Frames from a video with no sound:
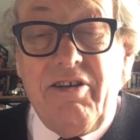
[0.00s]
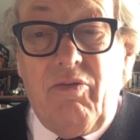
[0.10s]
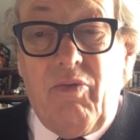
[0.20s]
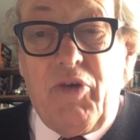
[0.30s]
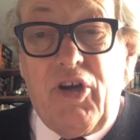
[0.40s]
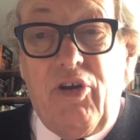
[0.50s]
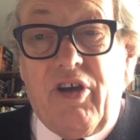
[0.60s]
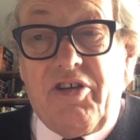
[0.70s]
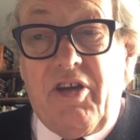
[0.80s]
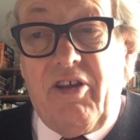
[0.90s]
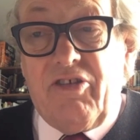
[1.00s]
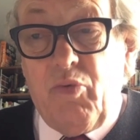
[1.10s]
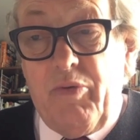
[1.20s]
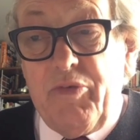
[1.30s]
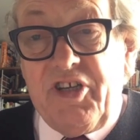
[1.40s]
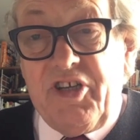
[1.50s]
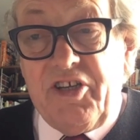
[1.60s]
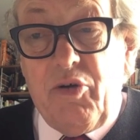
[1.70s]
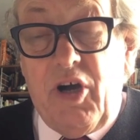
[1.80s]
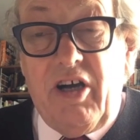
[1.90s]
When we look at this woman,
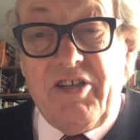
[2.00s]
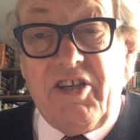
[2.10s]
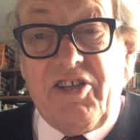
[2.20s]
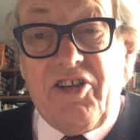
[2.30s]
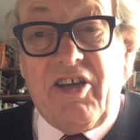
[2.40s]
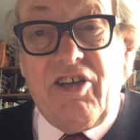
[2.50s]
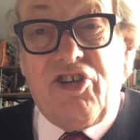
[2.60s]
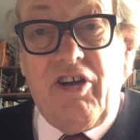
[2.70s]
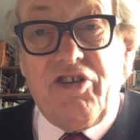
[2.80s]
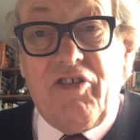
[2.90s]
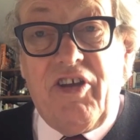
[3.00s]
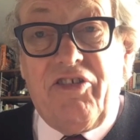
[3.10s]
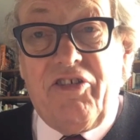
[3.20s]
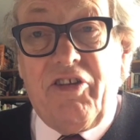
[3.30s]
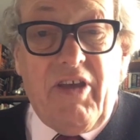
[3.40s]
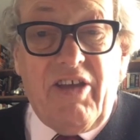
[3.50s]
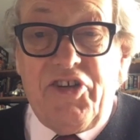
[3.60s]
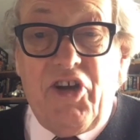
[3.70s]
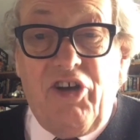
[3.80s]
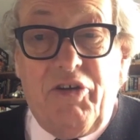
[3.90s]
Dido Harding, taking charge of this,
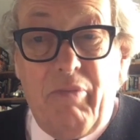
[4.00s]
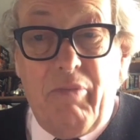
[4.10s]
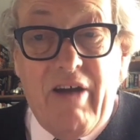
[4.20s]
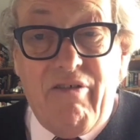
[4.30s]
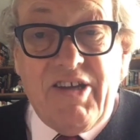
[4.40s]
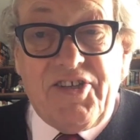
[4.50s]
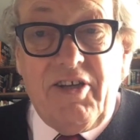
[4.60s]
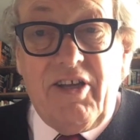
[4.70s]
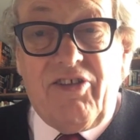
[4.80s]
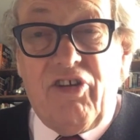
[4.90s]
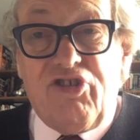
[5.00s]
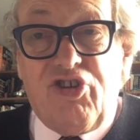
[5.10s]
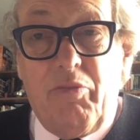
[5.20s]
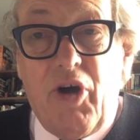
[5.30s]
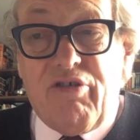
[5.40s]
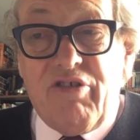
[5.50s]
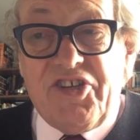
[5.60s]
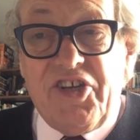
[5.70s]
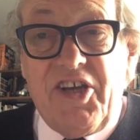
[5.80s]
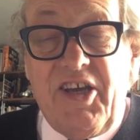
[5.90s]
that's not on merit, it's on
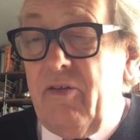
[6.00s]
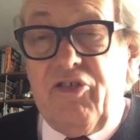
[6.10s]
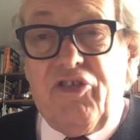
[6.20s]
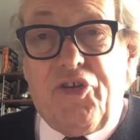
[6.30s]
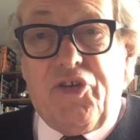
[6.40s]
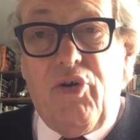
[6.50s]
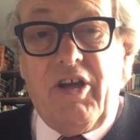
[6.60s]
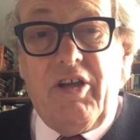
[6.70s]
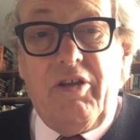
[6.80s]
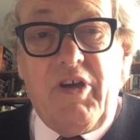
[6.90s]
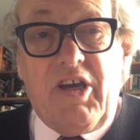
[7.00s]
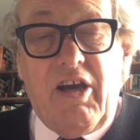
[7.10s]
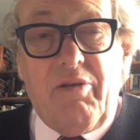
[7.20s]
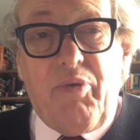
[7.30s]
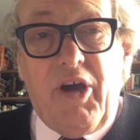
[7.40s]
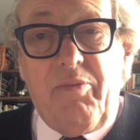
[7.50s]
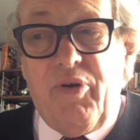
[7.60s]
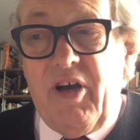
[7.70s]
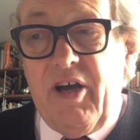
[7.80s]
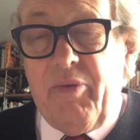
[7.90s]
chumocracy. There's a story in the weekend
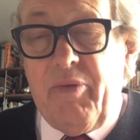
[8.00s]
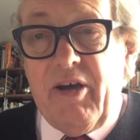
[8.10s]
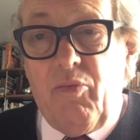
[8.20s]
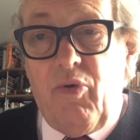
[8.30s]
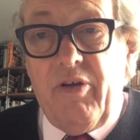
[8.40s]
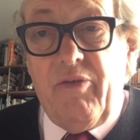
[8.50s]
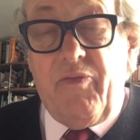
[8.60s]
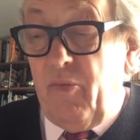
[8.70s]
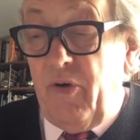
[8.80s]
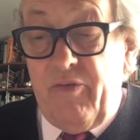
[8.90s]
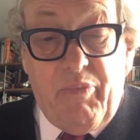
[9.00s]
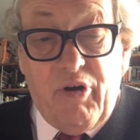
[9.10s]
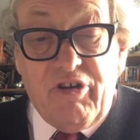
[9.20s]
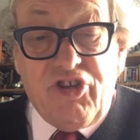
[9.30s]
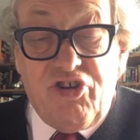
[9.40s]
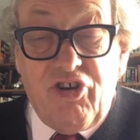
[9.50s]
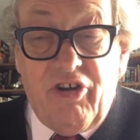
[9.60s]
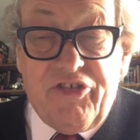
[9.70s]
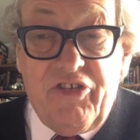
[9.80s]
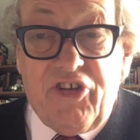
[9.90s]
paper about one of Boris
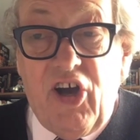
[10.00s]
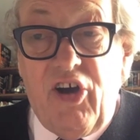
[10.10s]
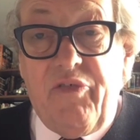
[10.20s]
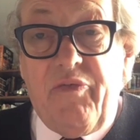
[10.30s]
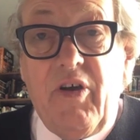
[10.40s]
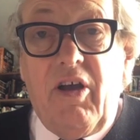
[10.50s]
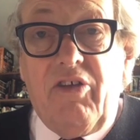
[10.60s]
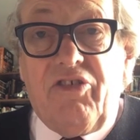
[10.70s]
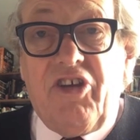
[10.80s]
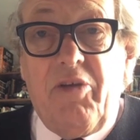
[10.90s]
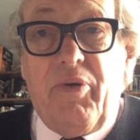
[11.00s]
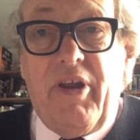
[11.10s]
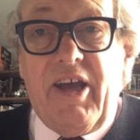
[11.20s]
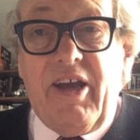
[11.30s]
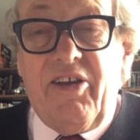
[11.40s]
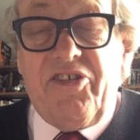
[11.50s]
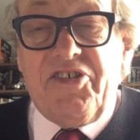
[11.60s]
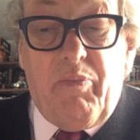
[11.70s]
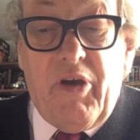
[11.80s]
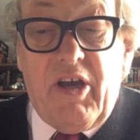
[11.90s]
Johnson's
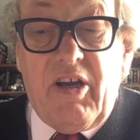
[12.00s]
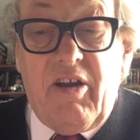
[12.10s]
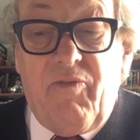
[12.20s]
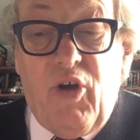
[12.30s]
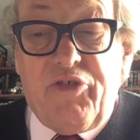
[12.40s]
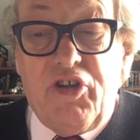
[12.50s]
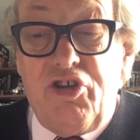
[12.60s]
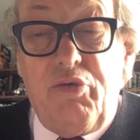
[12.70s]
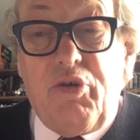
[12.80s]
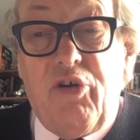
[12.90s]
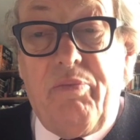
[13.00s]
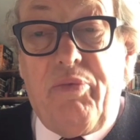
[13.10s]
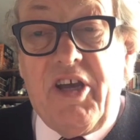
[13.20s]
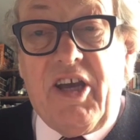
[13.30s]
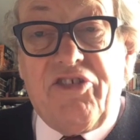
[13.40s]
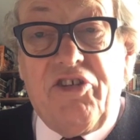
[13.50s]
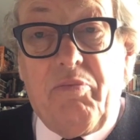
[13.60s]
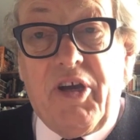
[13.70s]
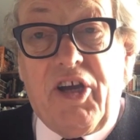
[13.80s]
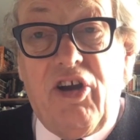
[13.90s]
half-siblings being involved in a new company, getting a
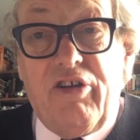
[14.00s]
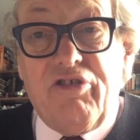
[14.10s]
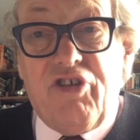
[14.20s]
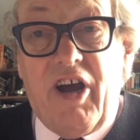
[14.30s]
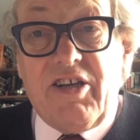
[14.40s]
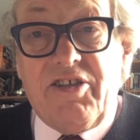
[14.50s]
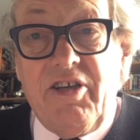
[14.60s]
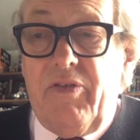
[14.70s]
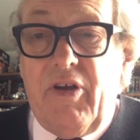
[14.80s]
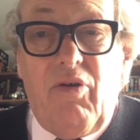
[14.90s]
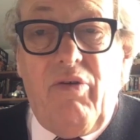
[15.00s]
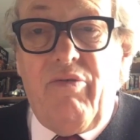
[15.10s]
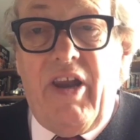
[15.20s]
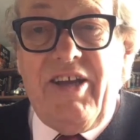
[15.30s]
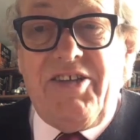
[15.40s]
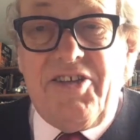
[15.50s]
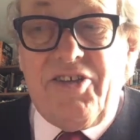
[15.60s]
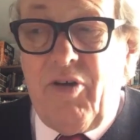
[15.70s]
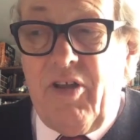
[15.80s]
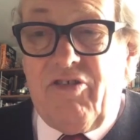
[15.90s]
big contract. They're all related
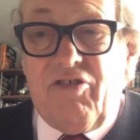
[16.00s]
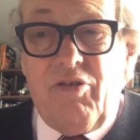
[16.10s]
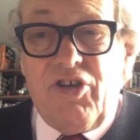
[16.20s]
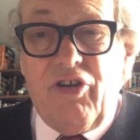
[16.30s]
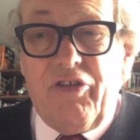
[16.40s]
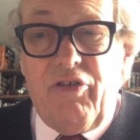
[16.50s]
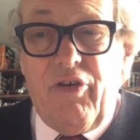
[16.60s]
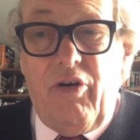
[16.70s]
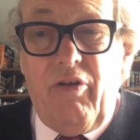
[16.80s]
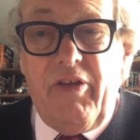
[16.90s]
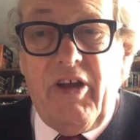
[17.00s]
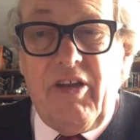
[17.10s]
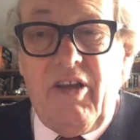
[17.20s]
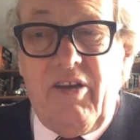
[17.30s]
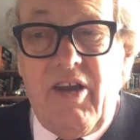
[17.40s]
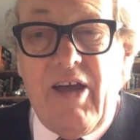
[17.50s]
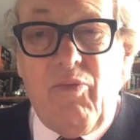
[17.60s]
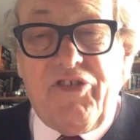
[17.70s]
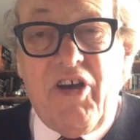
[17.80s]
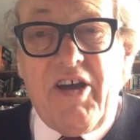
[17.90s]
to each other. They're all in the
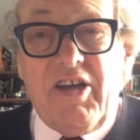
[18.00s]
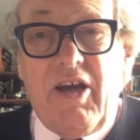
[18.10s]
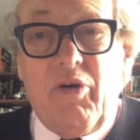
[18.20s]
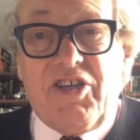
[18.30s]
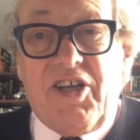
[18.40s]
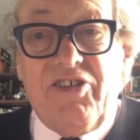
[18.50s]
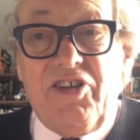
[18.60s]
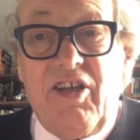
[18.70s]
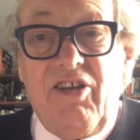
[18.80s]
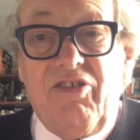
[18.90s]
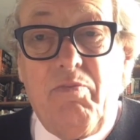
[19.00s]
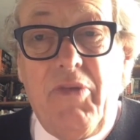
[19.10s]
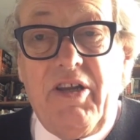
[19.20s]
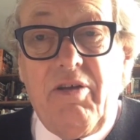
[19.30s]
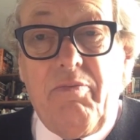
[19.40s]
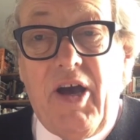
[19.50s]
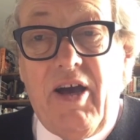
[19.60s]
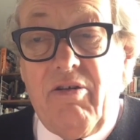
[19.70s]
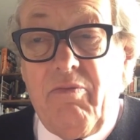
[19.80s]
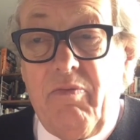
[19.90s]
tight networks, getting these £1,000,000,
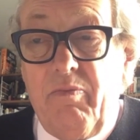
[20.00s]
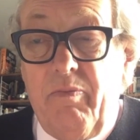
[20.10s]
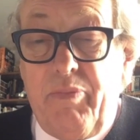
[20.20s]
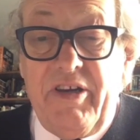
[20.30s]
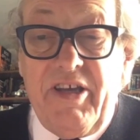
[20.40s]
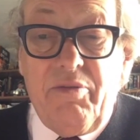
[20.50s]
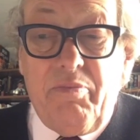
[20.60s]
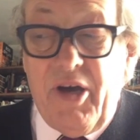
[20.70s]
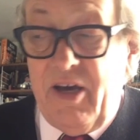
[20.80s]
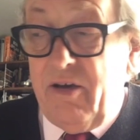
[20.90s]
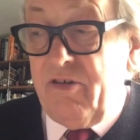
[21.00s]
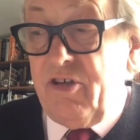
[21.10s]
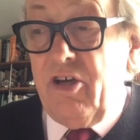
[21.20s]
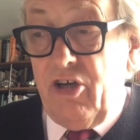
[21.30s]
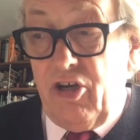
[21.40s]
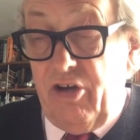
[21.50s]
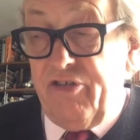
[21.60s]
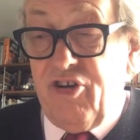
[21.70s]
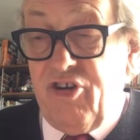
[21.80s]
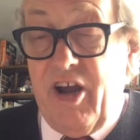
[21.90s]
£1 billion
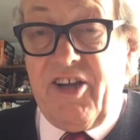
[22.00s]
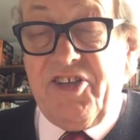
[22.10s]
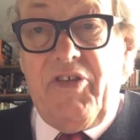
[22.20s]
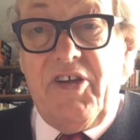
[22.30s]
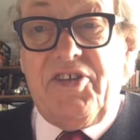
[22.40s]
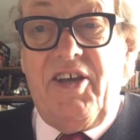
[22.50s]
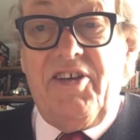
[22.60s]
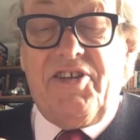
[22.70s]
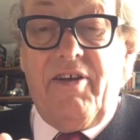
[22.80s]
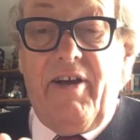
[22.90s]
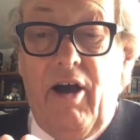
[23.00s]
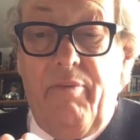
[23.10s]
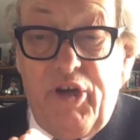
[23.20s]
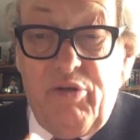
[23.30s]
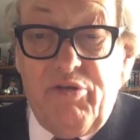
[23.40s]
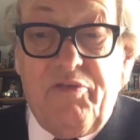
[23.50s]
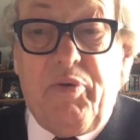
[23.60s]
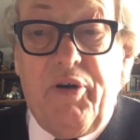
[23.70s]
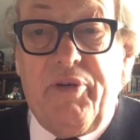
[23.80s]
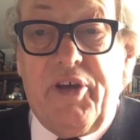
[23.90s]
contracts. This is abuse of
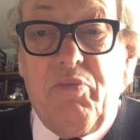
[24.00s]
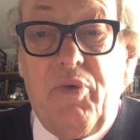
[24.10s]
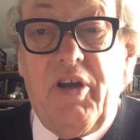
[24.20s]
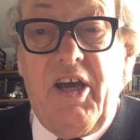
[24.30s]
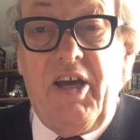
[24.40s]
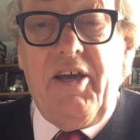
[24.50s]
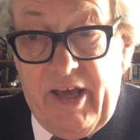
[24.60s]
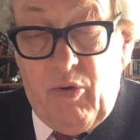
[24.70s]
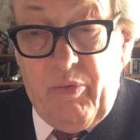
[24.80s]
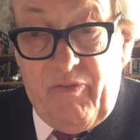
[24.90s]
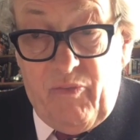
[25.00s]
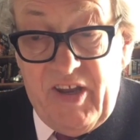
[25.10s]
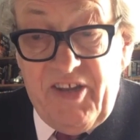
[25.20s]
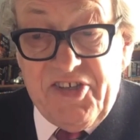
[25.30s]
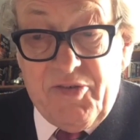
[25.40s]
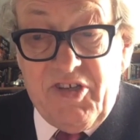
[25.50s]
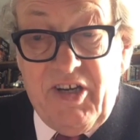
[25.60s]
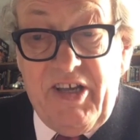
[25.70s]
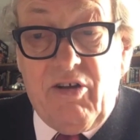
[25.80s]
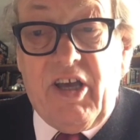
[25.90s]
public money. What we've witnessed was
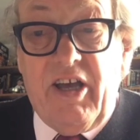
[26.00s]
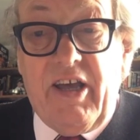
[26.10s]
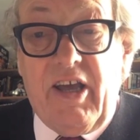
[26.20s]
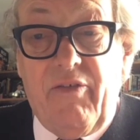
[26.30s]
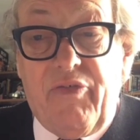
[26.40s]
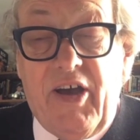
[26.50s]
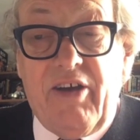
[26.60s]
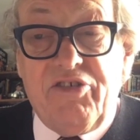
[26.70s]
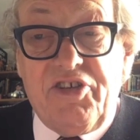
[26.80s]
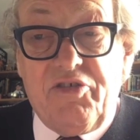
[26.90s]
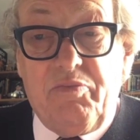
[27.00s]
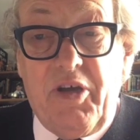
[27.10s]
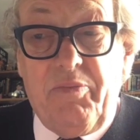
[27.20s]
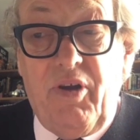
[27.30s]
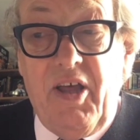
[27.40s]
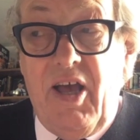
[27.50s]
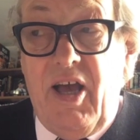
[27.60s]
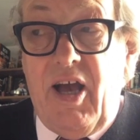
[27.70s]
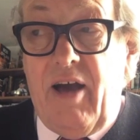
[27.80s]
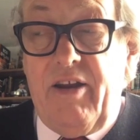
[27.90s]
legal killing of thousands of people.
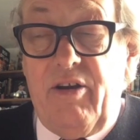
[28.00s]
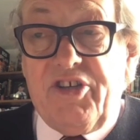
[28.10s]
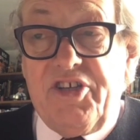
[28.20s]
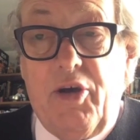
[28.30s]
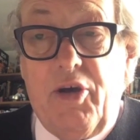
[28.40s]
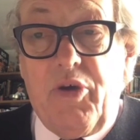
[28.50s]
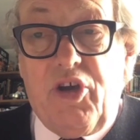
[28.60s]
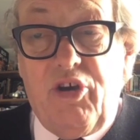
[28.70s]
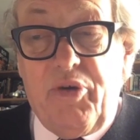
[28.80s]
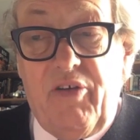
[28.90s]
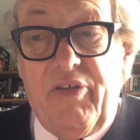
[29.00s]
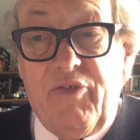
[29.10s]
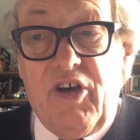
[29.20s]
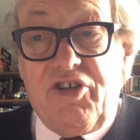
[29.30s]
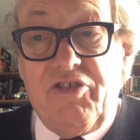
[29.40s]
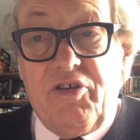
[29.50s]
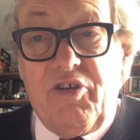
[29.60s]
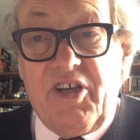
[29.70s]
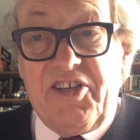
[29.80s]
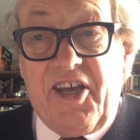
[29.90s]
And it looks as though we could be on the verge of
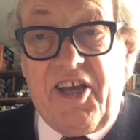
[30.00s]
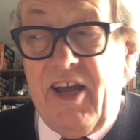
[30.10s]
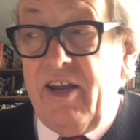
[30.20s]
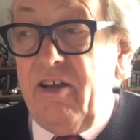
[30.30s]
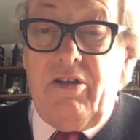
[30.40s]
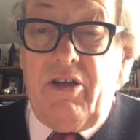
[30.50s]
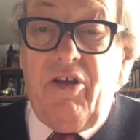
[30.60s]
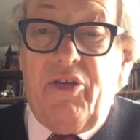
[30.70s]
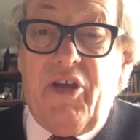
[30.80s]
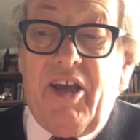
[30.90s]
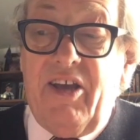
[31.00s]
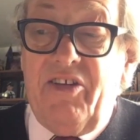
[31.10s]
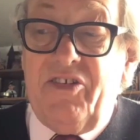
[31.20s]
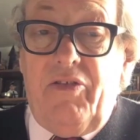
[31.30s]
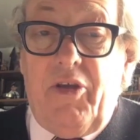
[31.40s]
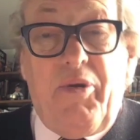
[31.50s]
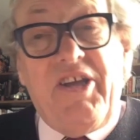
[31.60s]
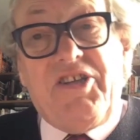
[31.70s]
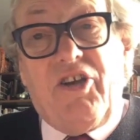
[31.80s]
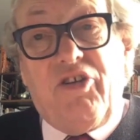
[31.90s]
doing it again. The other thing is the
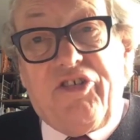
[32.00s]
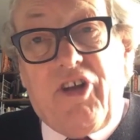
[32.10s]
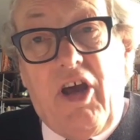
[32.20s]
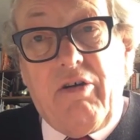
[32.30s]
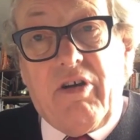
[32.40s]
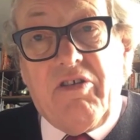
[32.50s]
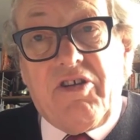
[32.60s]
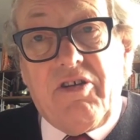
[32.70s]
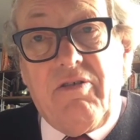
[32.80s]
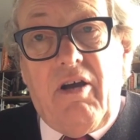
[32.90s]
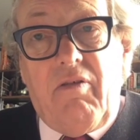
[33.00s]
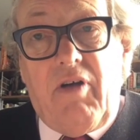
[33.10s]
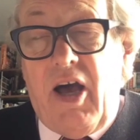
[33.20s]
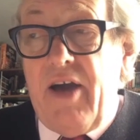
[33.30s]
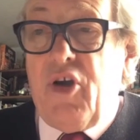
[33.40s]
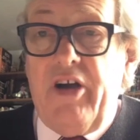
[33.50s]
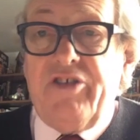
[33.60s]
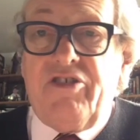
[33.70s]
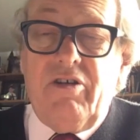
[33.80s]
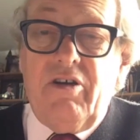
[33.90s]
political slogans. Well, I've
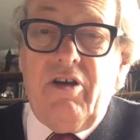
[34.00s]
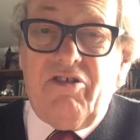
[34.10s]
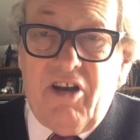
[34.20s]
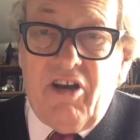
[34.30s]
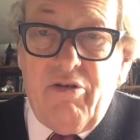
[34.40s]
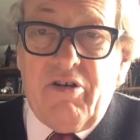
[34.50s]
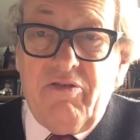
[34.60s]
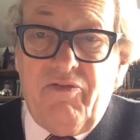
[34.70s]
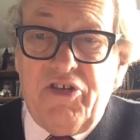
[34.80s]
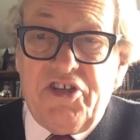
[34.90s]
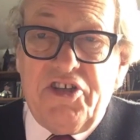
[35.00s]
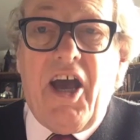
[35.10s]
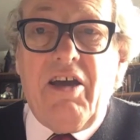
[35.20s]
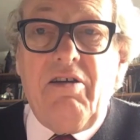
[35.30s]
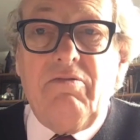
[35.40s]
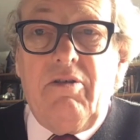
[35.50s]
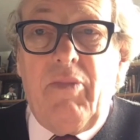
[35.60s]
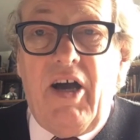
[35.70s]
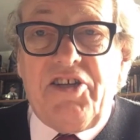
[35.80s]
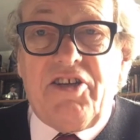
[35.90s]
got a slogan for today.
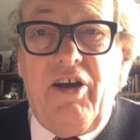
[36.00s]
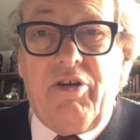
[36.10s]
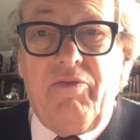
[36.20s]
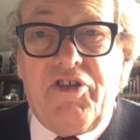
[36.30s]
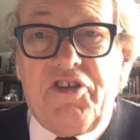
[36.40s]
My slogan for